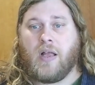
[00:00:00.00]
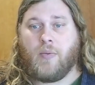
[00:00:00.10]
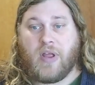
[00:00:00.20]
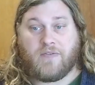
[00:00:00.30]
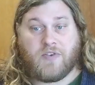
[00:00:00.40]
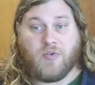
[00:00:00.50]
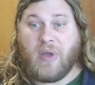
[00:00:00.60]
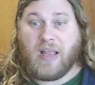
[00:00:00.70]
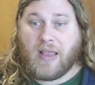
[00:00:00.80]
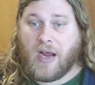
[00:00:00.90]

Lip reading: And we have 2 melee